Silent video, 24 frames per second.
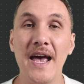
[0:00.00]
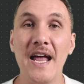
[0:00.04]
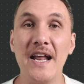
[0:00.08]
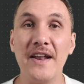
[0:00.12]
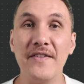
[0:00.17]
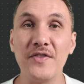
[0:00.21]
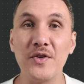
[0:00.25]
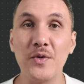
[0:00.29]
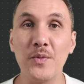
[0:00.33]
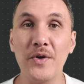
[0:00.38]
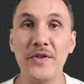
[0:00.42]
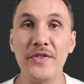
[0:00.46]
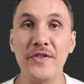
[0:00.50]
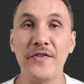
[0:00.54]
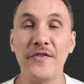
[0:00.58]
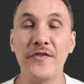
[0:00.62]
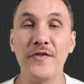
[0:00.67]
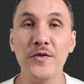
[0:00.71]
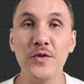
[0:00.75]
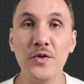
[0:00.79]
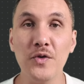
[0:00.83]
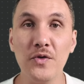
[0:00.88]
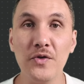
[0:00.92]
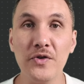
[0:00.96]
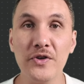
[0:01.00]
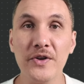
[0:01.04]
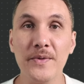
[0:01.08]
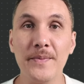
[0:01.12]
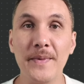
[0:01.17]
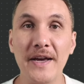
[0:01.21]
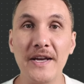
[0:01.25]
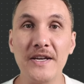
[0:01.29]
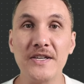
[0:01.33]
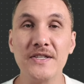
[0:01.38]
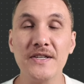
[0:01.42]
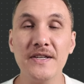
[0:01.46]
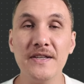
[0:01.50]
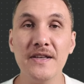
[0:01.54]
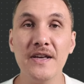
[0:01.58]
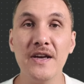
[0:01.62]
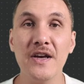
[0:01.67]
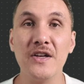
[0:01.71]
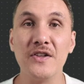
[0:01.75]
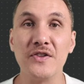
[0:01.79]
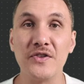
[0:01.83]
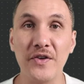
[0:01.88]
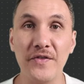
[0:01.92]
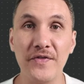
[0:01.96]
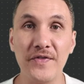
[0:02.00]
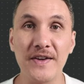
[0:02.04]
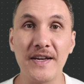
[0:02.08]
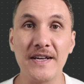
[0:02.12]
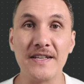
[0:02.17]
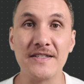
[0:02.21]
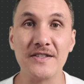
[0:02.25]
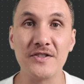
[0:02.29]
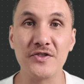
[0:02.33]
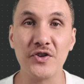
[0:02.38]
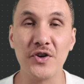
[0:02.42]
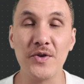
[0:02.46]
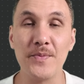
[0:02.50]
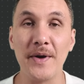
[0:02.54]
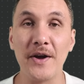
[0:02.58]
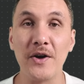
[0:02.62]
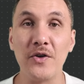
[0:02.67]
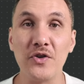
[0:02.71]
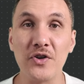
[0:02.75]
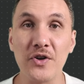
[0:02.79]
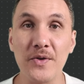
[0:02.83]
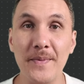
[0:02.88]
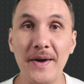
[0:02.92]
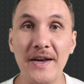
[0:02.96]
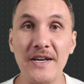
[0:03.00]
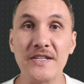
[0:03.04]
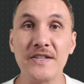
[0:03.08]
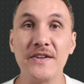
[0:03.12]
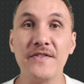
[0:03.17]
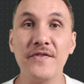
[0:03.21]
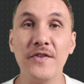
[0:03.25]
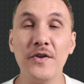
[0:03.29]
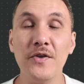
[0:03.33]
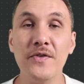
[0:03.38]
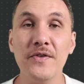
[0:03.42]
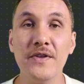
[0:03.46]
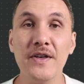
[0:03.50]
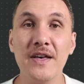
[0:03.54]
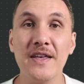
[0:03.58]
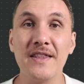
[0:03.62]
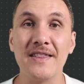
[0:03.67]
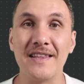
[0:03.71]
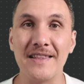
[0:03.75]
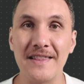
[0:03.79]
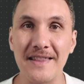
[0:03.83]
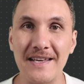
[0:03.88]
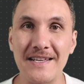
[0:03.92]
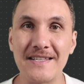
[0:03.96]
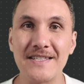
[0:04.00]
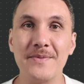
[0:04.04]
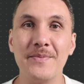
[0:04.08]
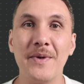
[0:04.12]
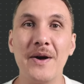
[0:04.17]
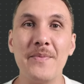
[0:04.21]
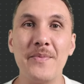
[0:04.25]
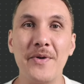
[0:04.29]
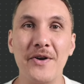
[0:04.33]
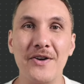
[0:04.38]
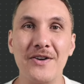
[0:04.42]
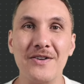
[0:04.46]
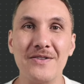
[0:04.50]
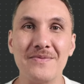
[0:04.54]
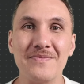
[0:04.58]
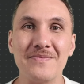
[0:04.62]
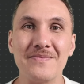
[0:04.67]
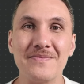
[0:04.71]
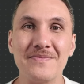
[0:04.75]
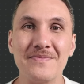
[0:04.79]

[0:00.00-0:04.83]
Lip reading: And if you want the full automation, don't forget to join my automation vault. The link's in my bio.